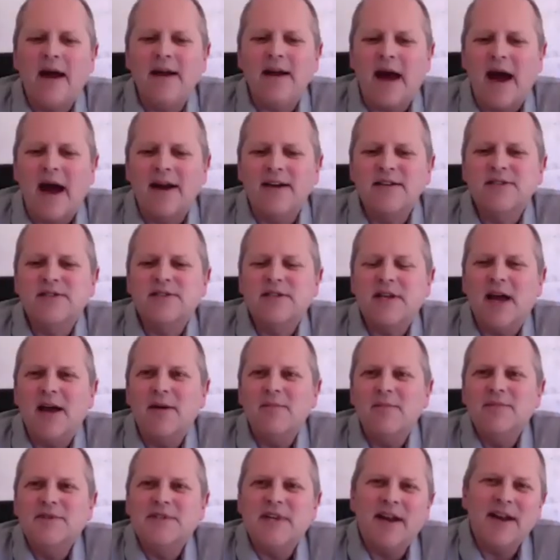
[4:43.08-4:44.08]
And
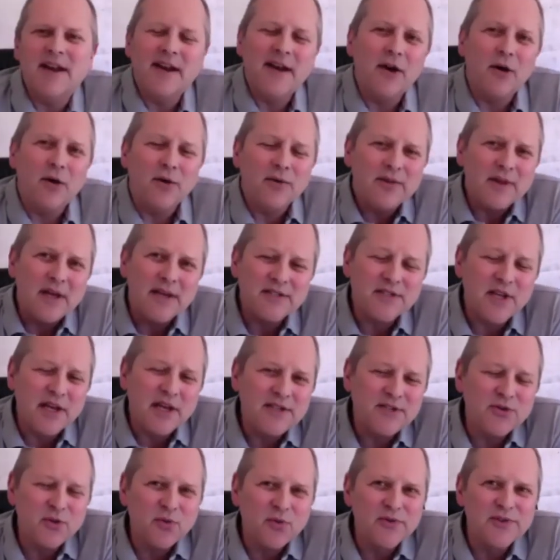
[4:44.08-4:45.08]
Danilo,
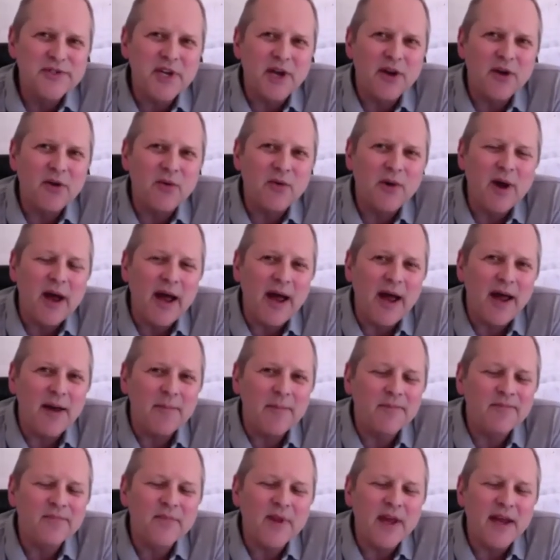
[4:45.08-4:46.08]
it's also
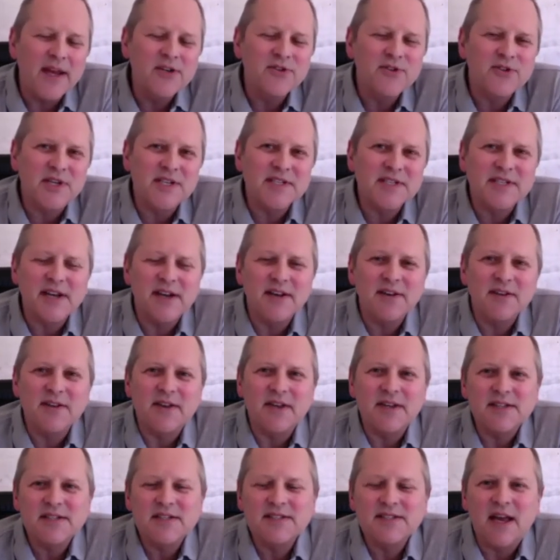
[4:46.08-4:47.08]
interesting
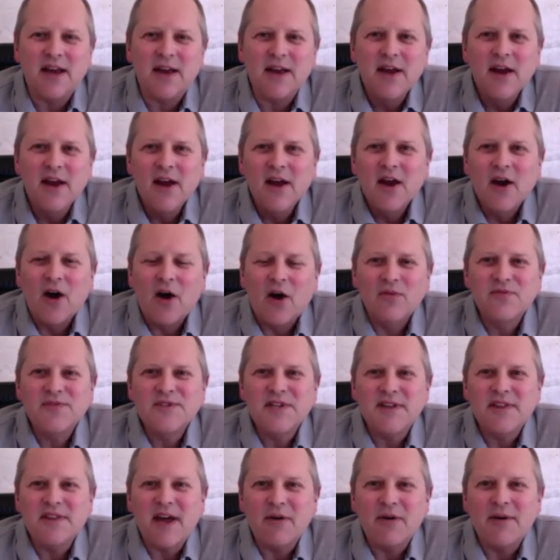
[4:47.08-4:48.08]
that
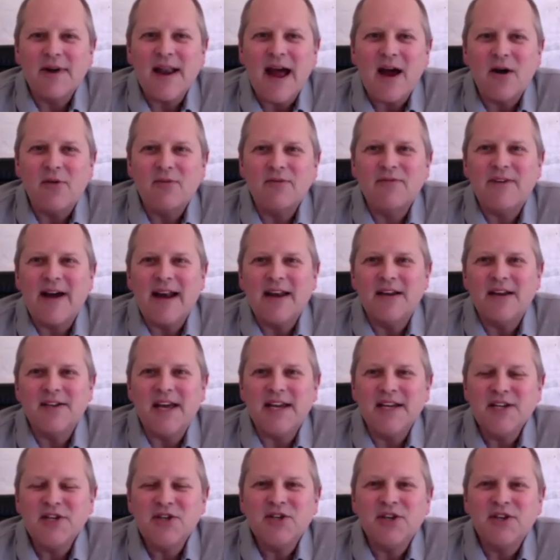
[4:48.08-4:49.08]
obviously there are now
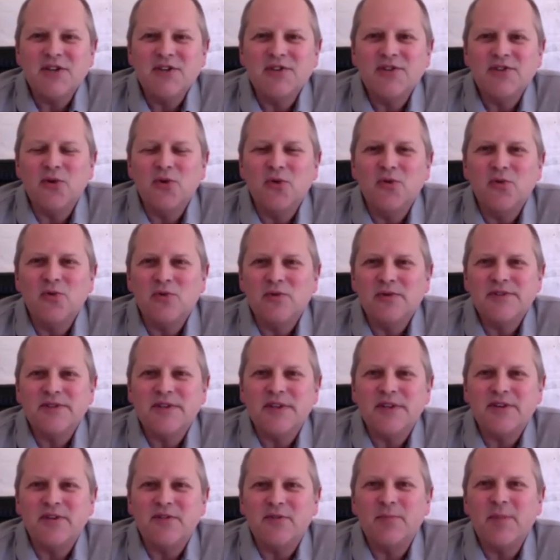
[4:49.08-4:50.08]
validation tools
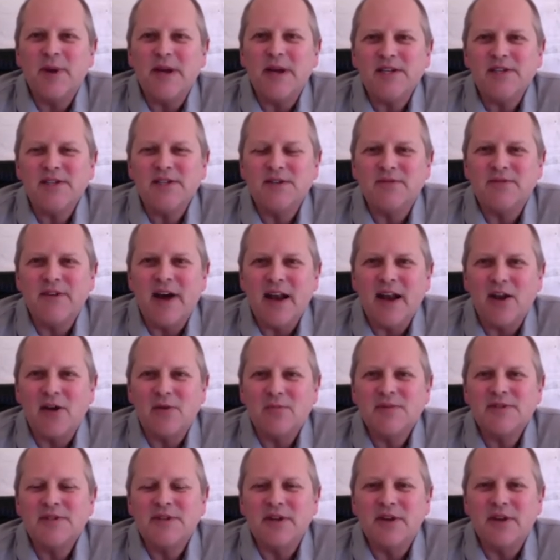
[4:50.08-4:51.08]
that have been
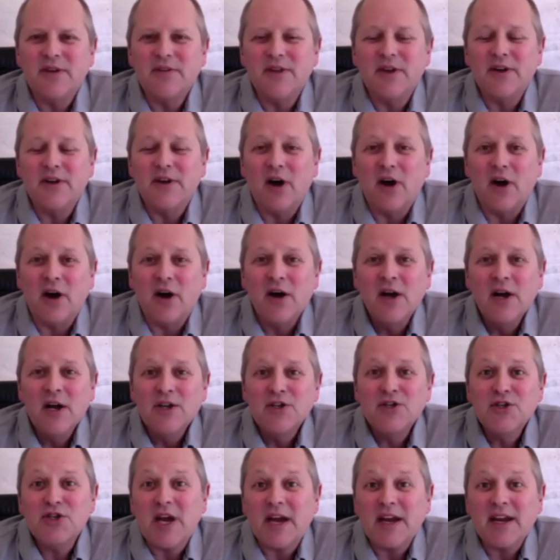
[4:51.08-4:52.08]
developed that are
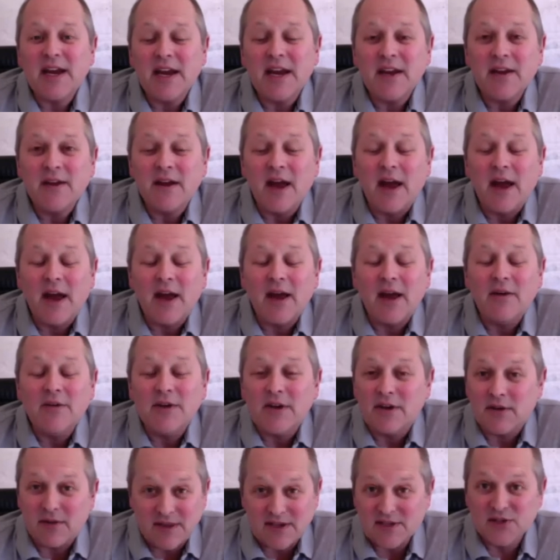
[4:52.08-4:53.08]
checking,
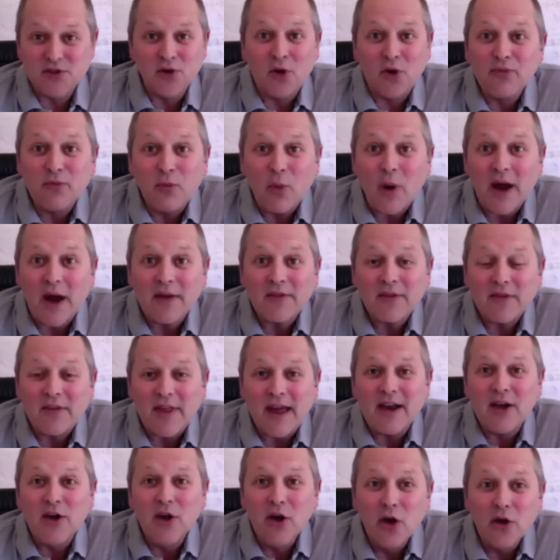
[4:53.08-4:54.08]
the software, that
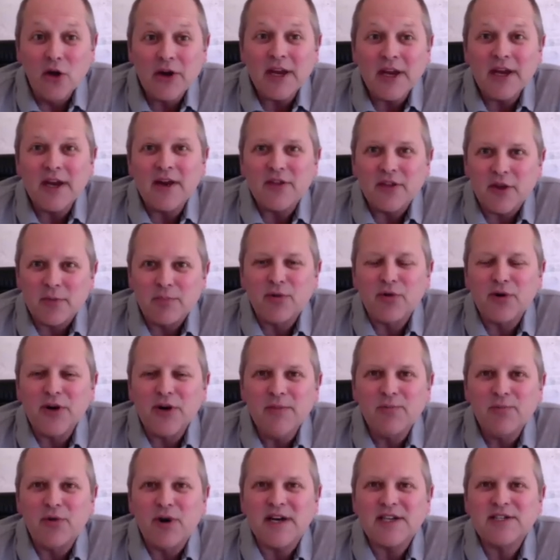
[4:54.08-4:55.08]
they're looking at the
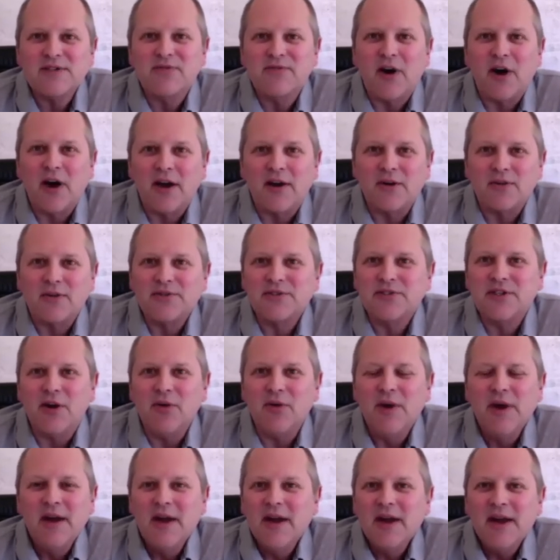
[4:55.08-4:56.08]
pre-press files. So
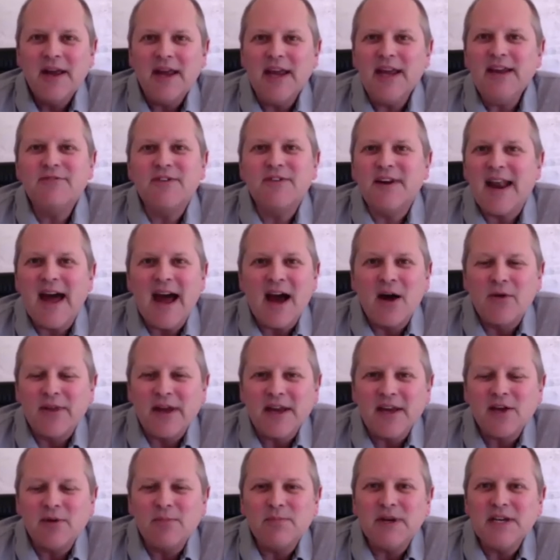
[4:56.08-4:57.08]
even now
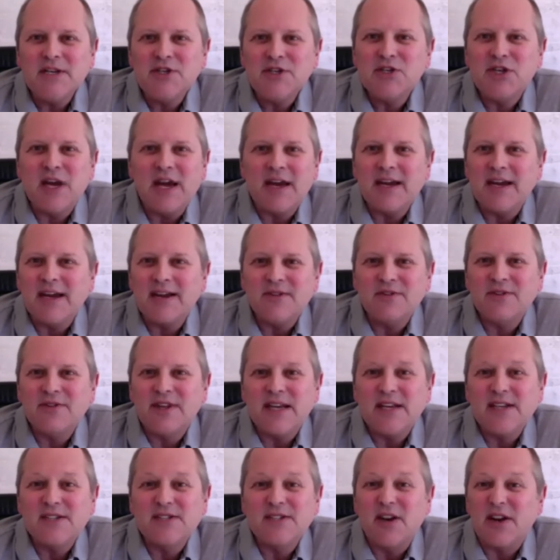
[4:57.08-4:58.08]
they can be checking
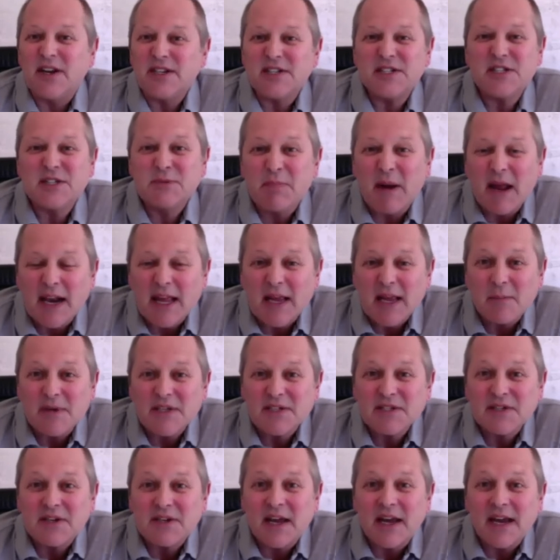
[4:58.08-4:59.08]
things like spelling
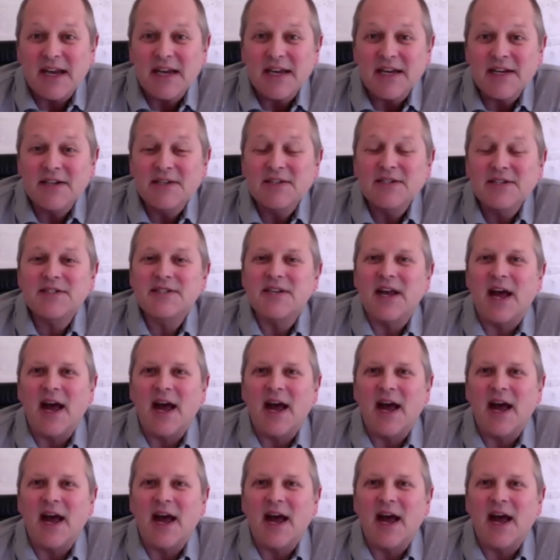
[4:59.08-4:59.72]
mistakes.